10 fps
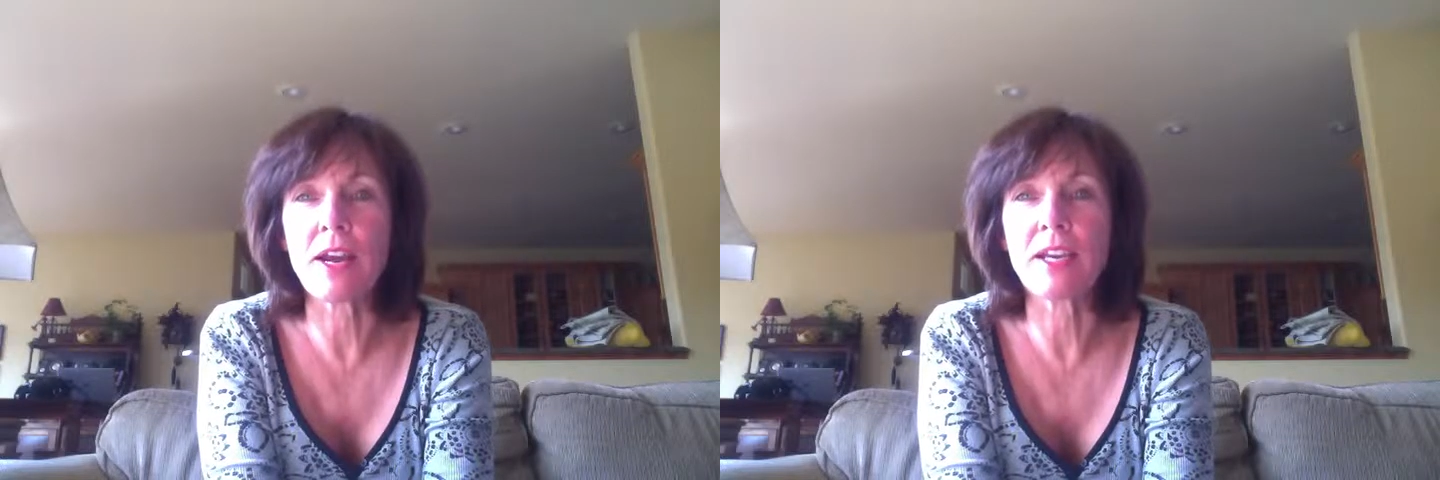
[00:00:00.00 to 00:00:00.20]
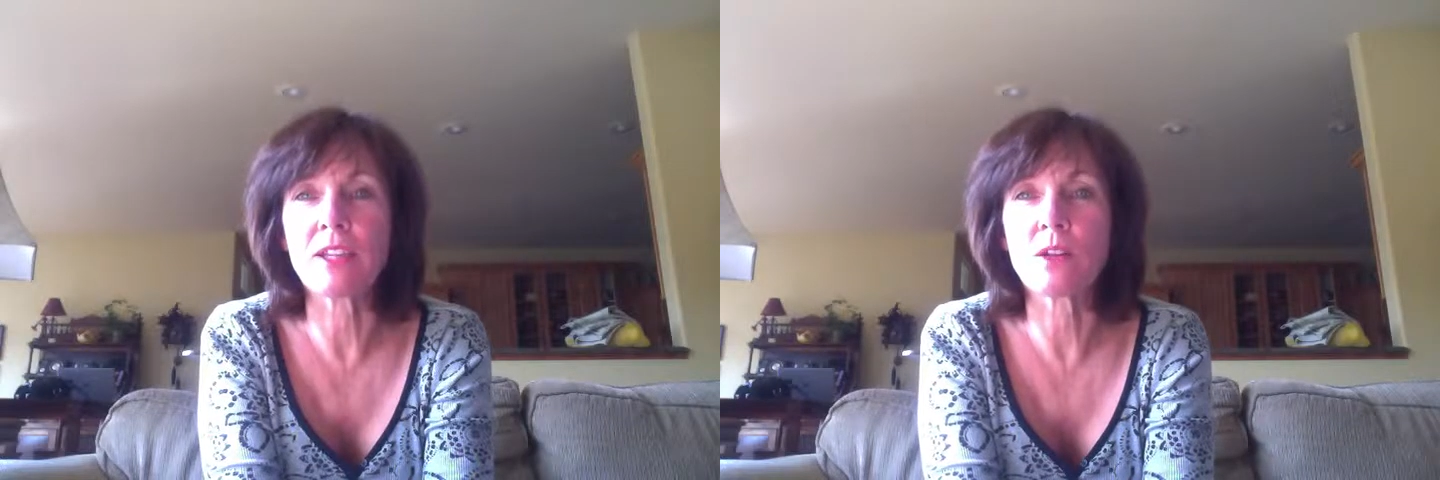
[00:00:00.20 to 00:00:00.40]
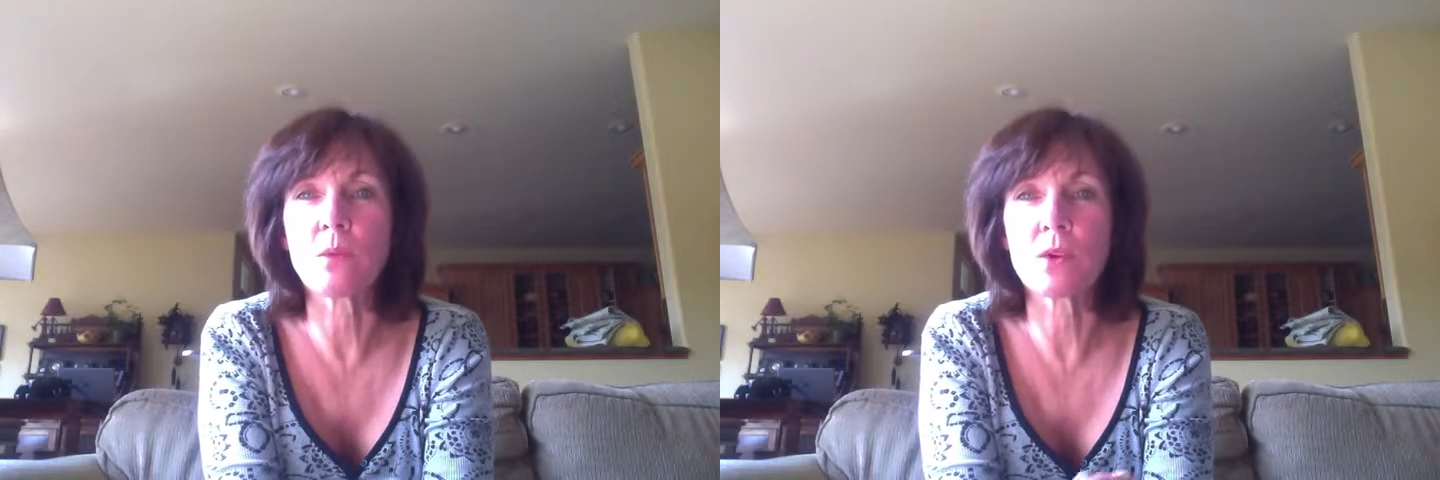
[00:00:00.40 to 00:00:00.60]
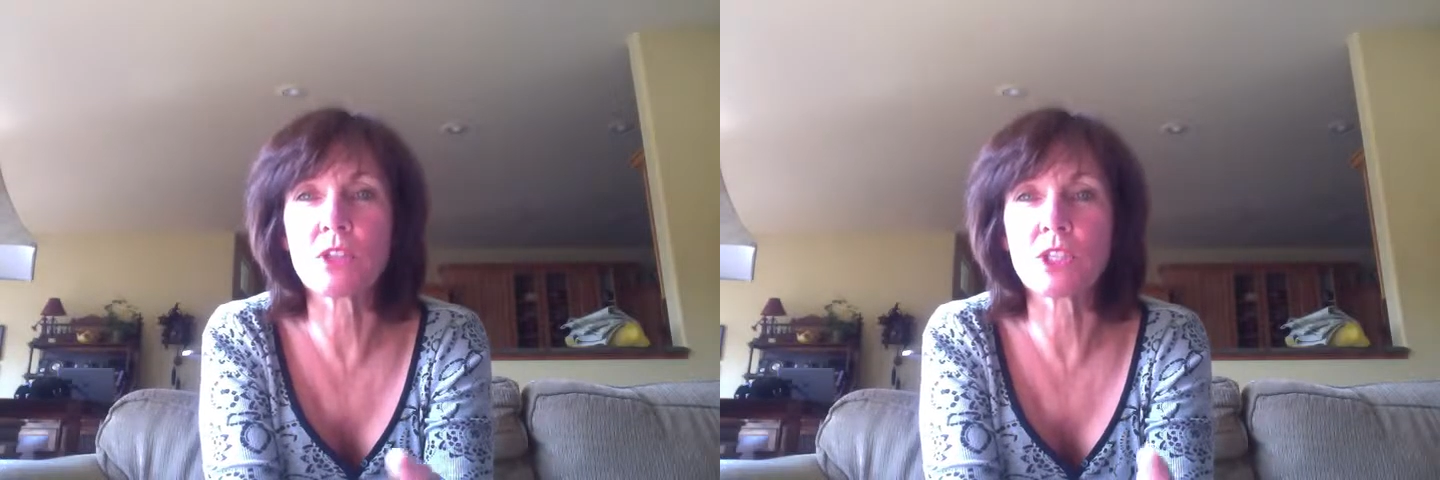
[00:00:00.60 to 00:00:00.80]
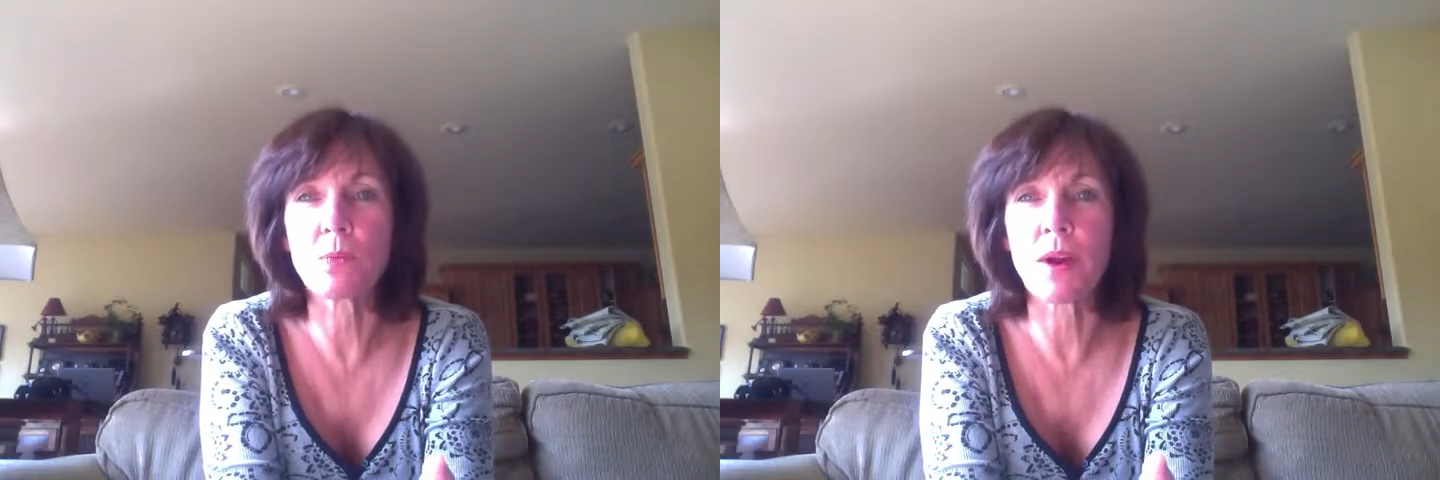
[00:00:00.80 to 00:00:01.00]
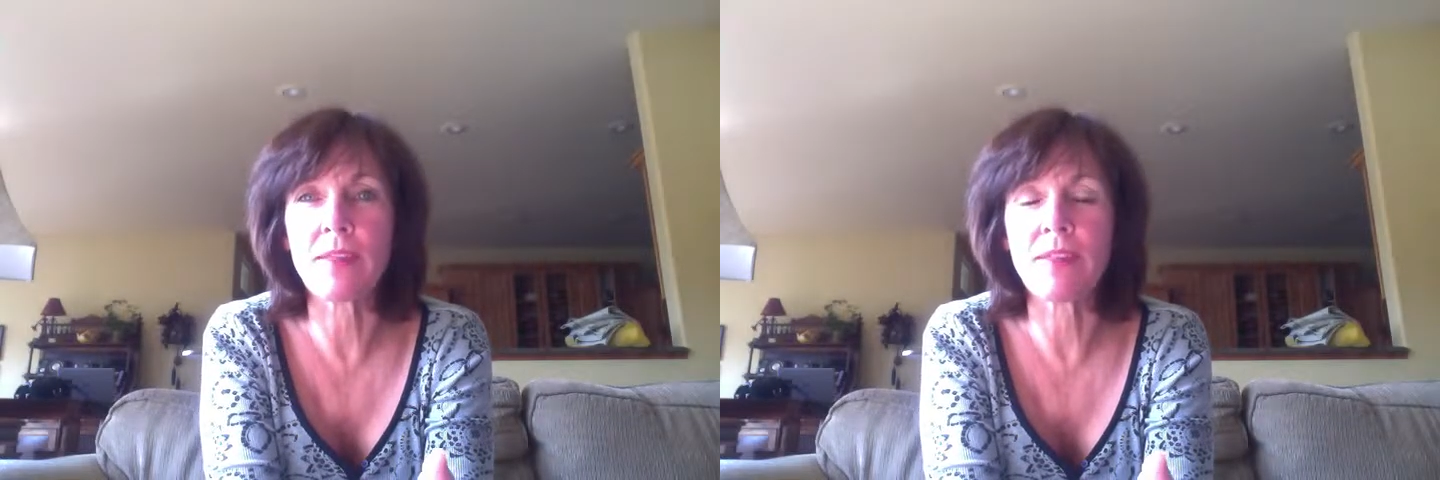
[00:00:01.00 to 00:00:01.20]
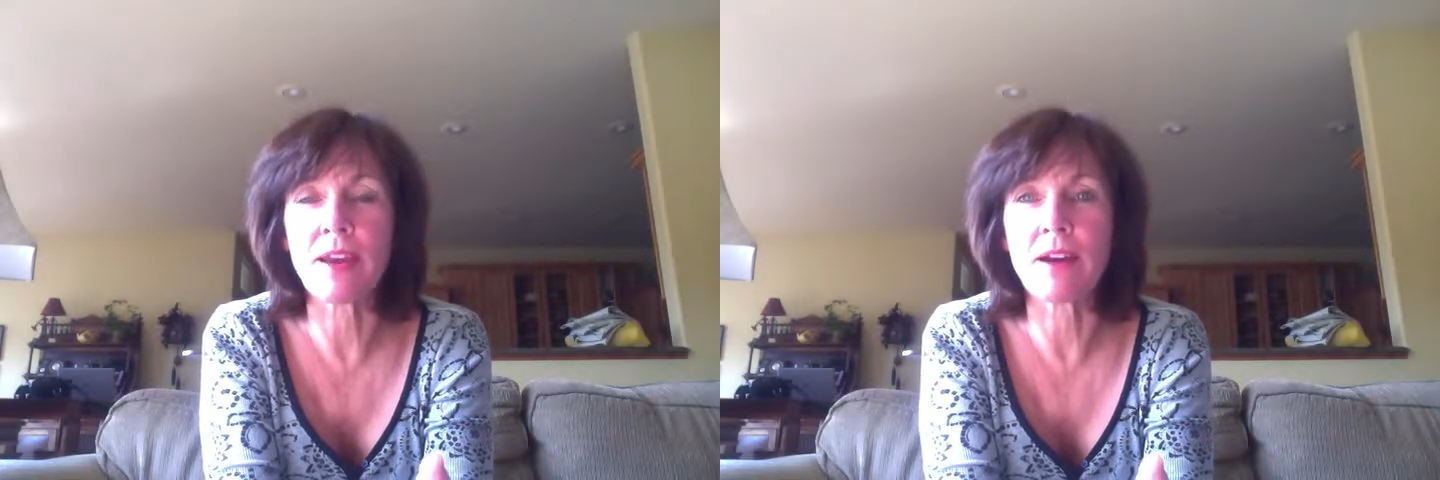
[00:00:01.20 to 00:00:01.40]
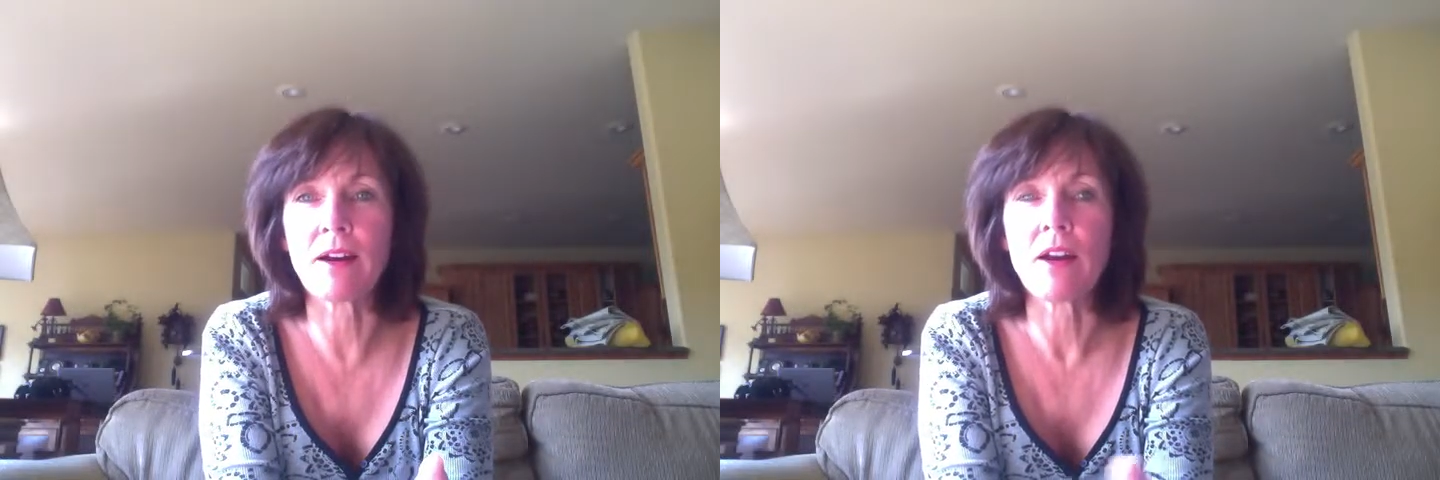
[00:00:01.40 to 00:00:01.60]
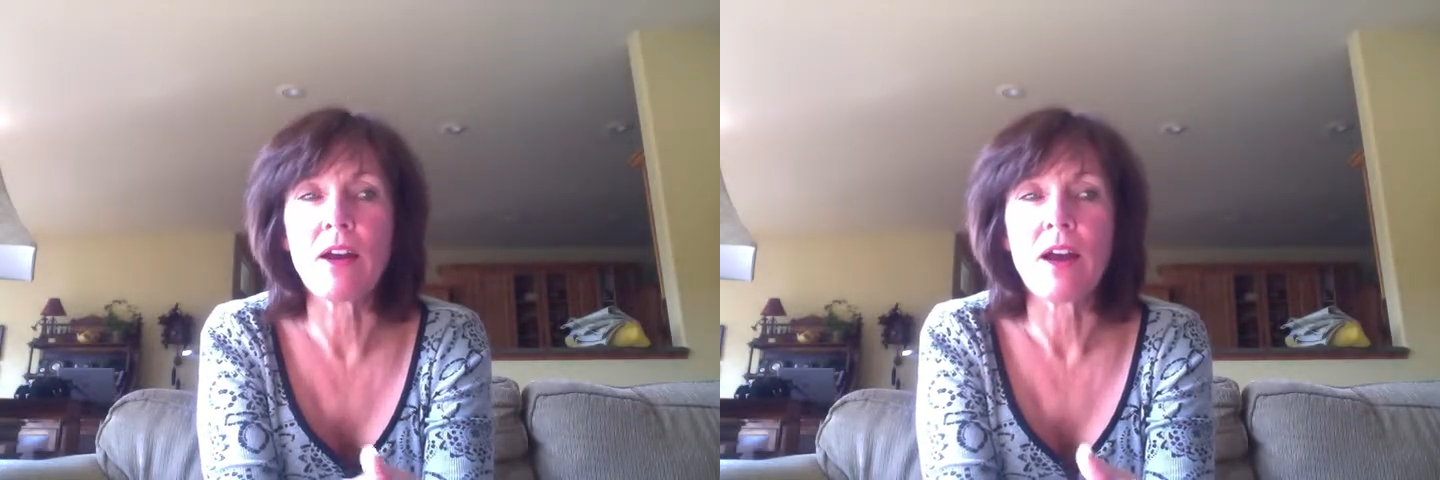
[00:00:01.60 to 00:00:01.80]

and get the word spread there